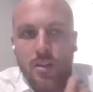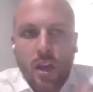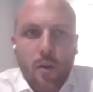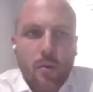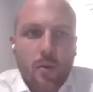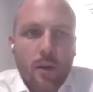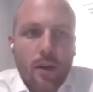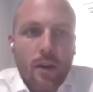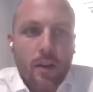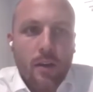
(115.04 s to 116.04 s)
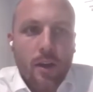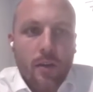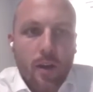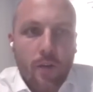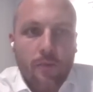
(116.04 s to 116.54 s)
So,
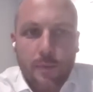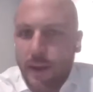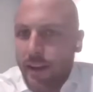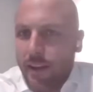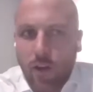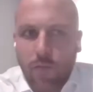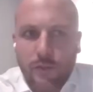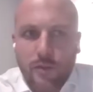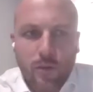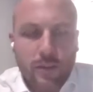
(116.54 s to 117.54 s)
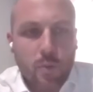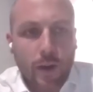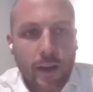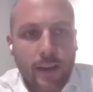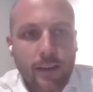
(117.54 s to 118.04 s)
yeah, I've been at a conference all this
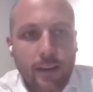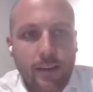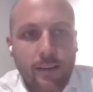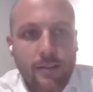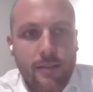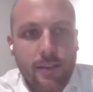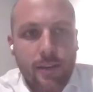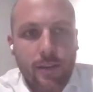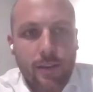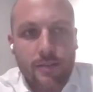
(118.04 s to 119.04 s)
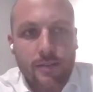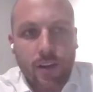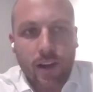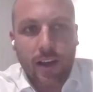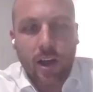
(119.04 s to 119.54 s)
week and it's
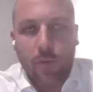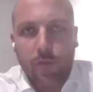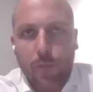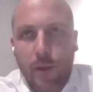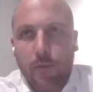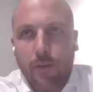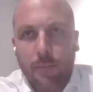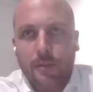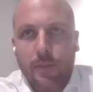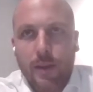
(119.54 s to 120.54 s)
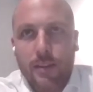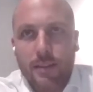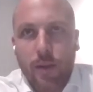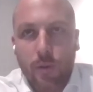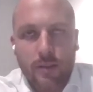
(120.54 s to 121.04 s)
not uncommon for people to come to me
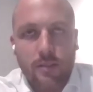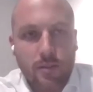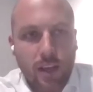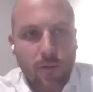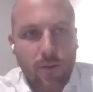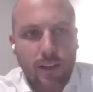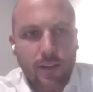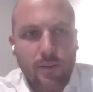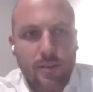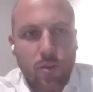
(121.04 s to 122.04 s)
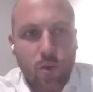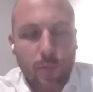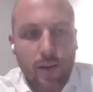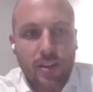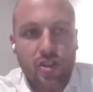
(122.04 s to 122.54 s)
and say, well, this looks like a really good
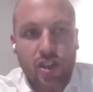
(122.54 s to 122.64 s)
story, but I